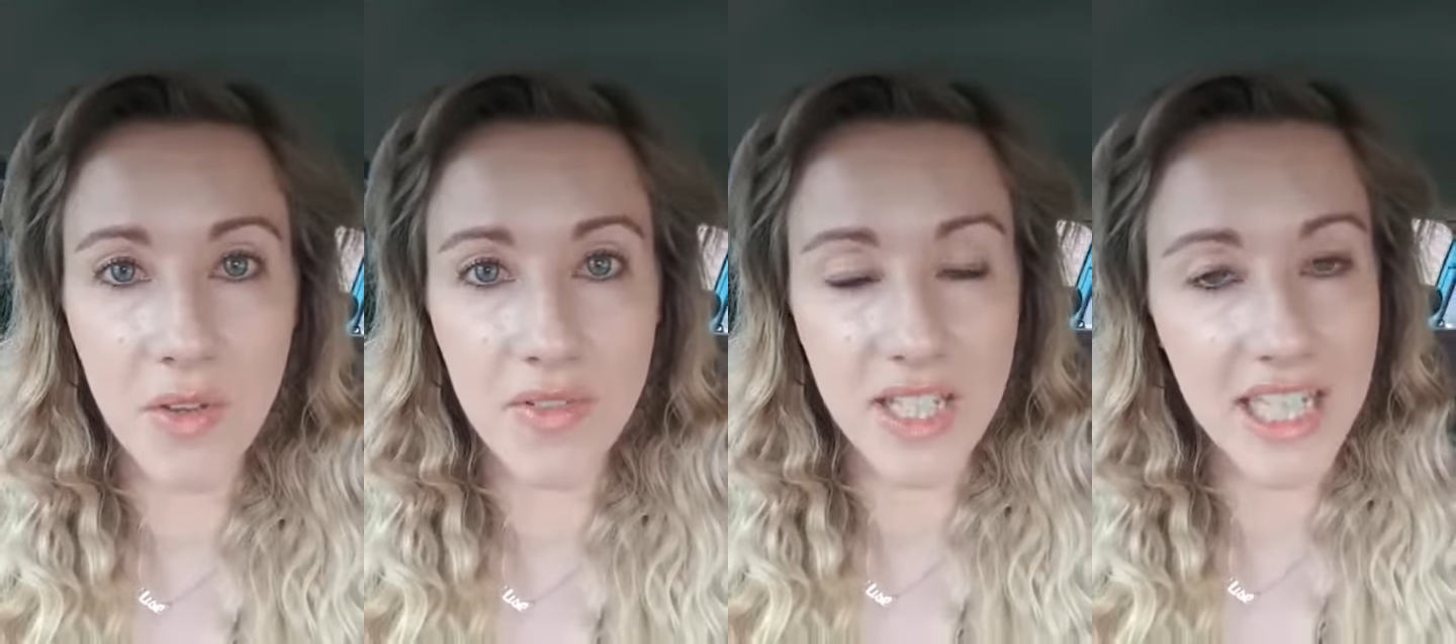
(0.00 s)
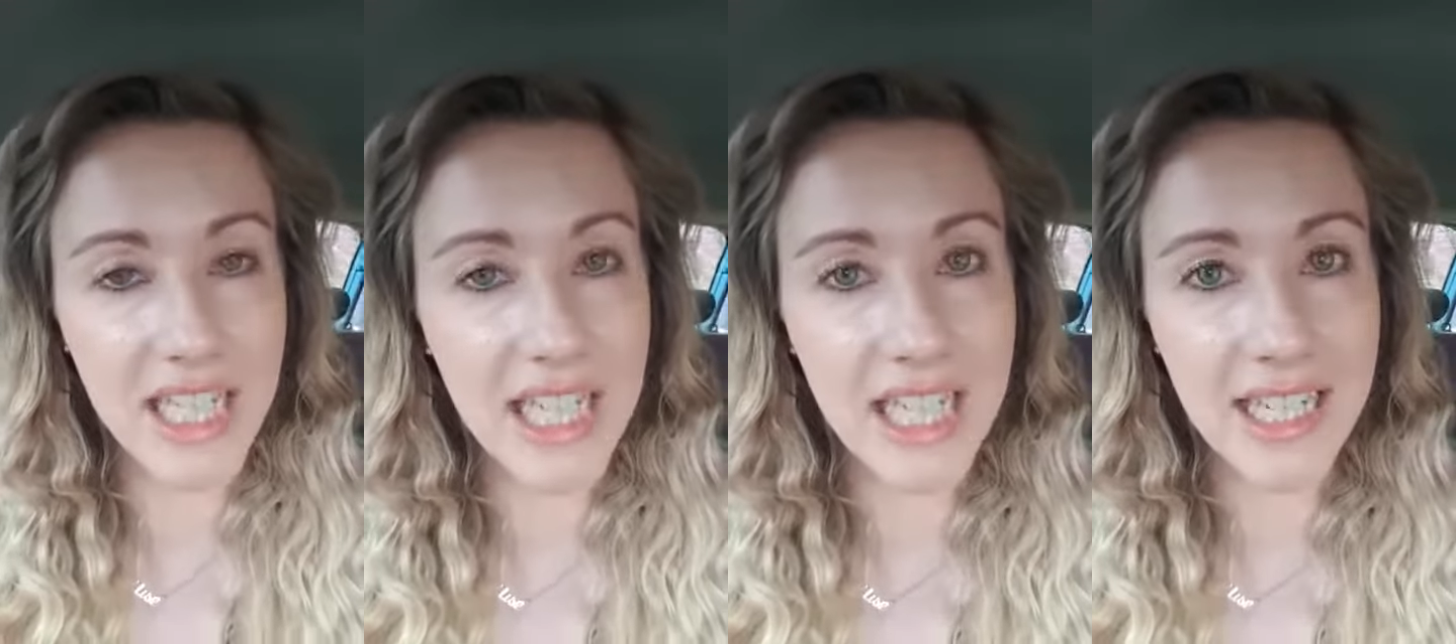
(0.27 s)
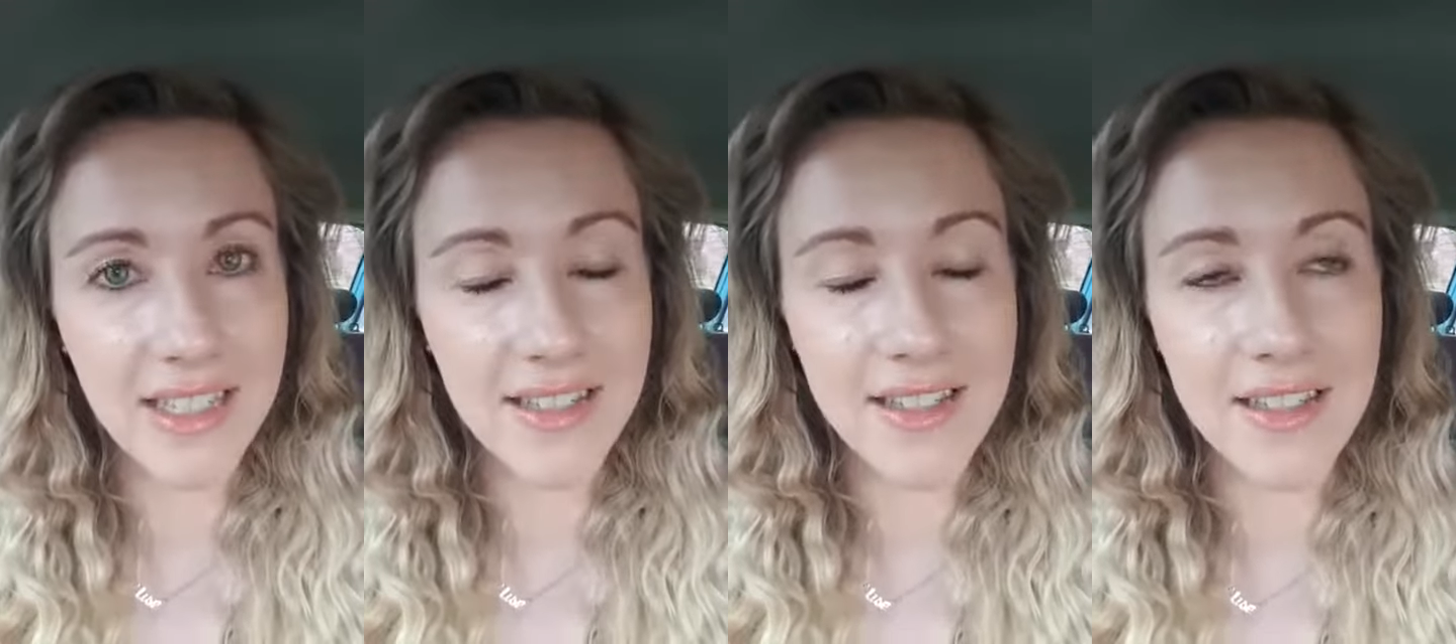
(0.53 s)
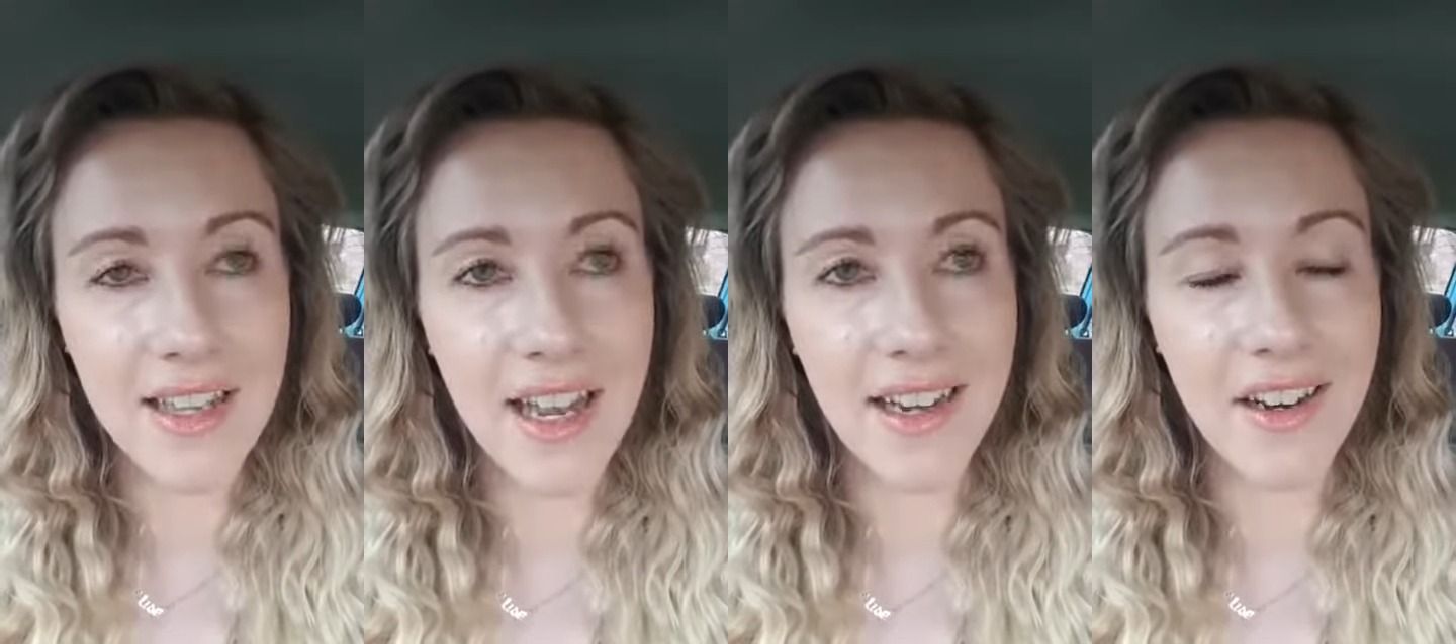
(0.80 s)
over the years,
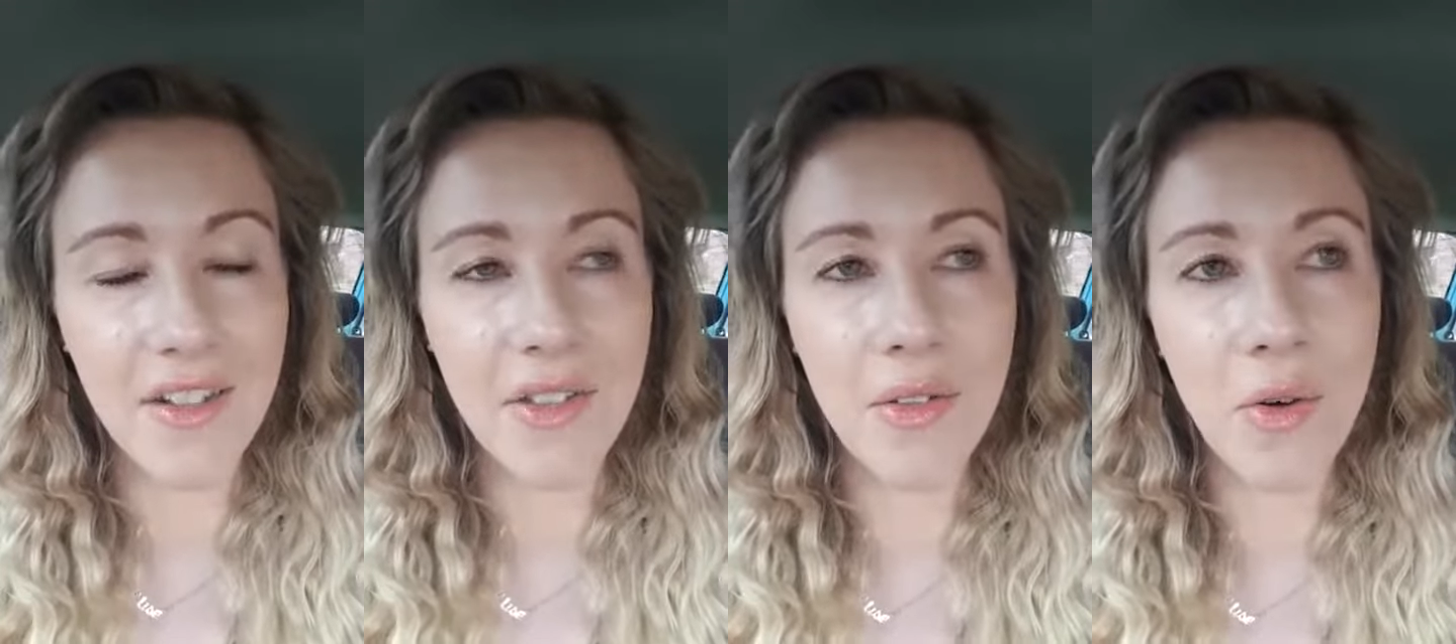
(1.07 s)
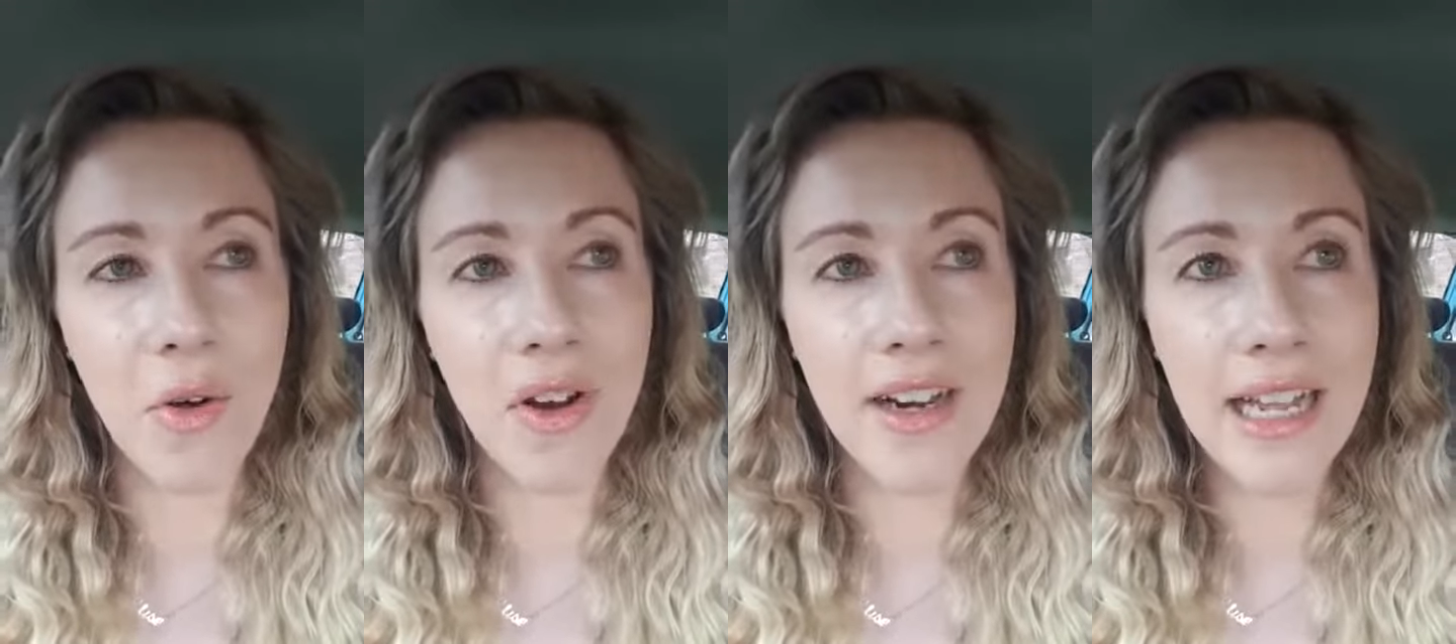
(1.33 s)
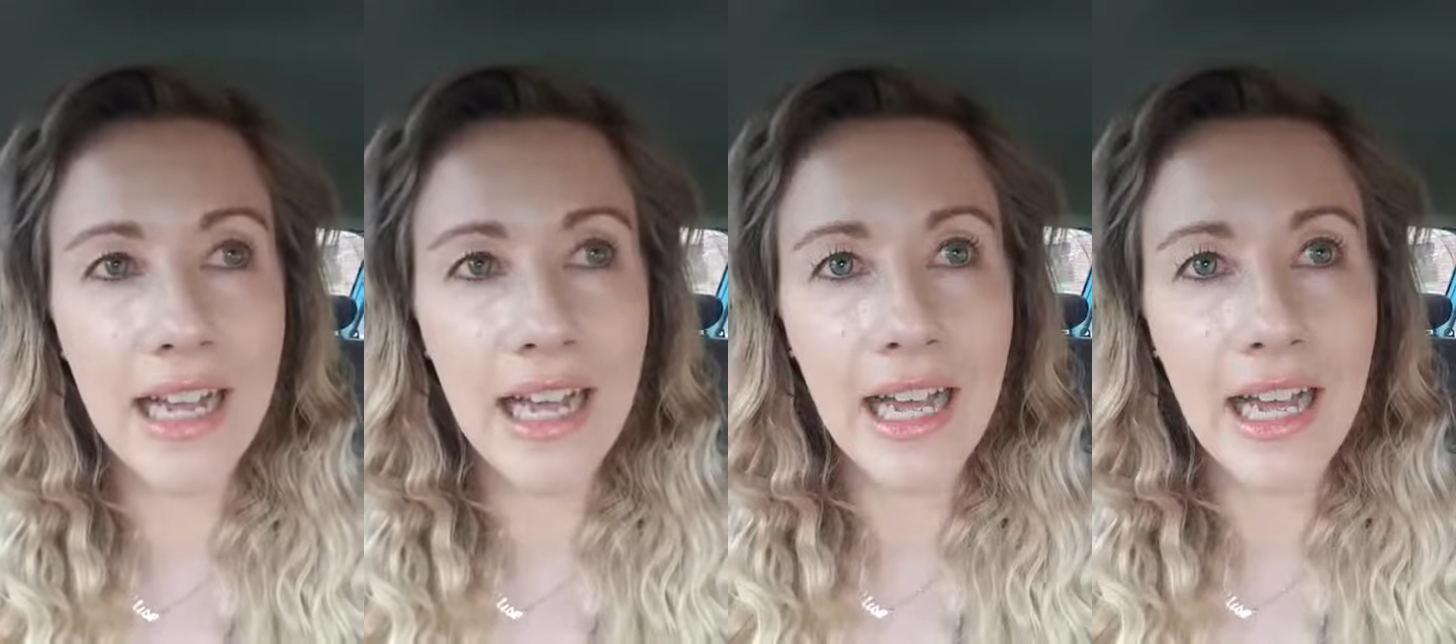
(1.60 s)
and I thought,